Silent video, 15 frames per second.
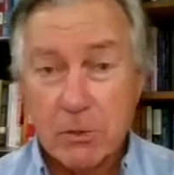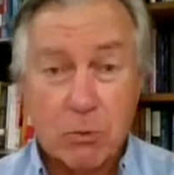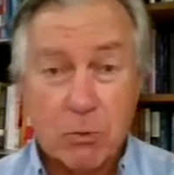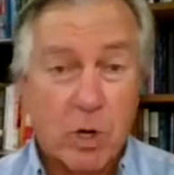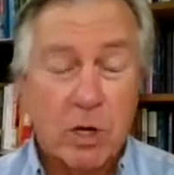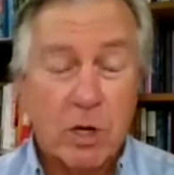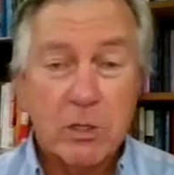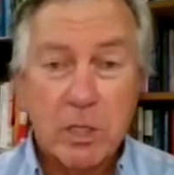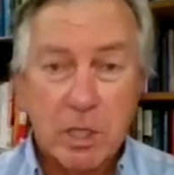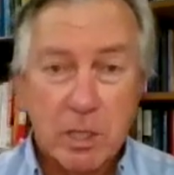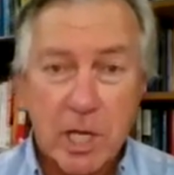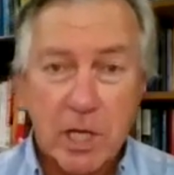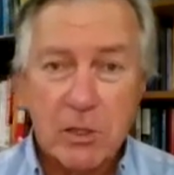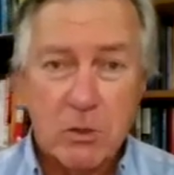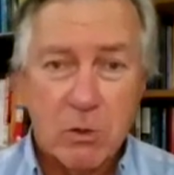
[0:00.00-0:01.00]
Where's the
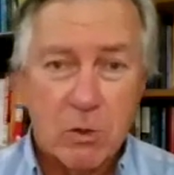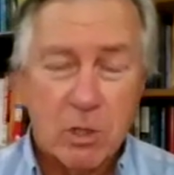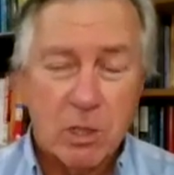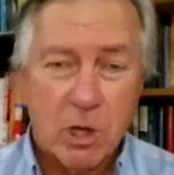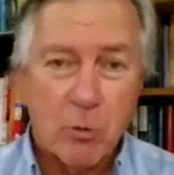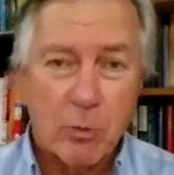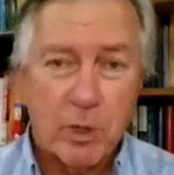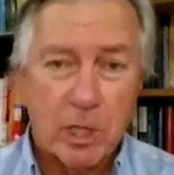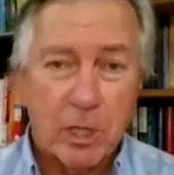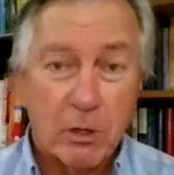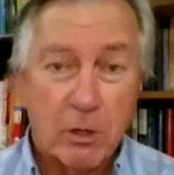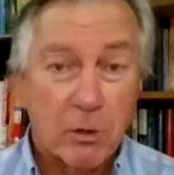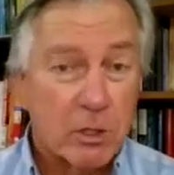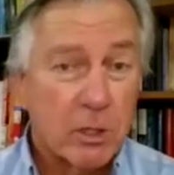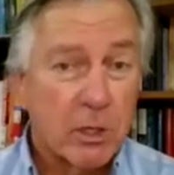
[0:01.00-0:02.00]
next door opening,
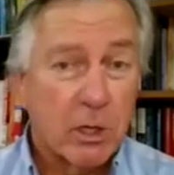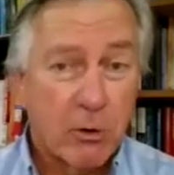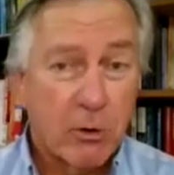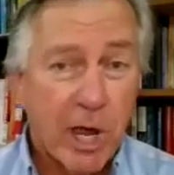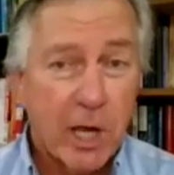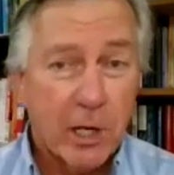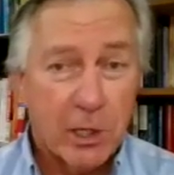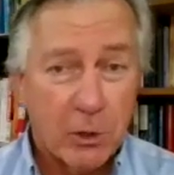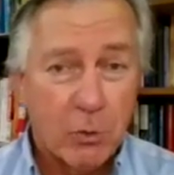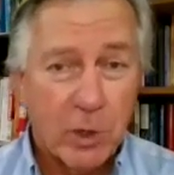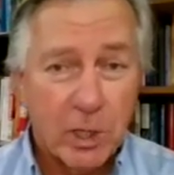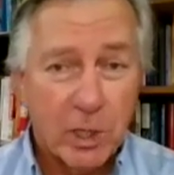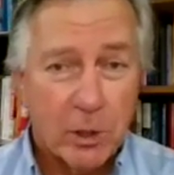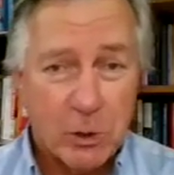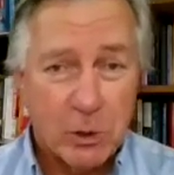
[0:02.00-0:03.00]
or is there a crack in a
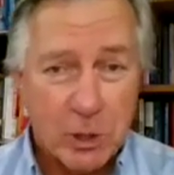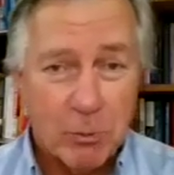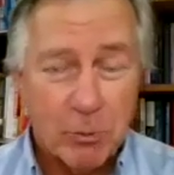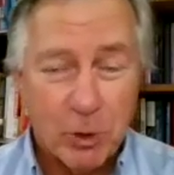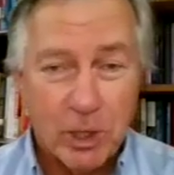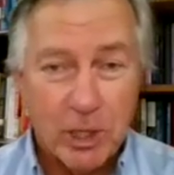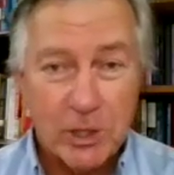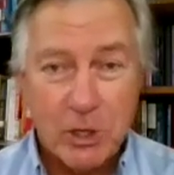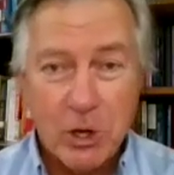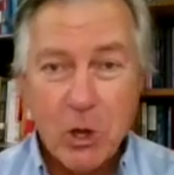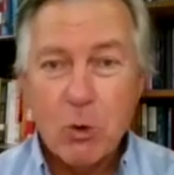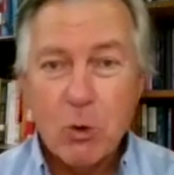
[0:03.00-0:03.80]
window someplace?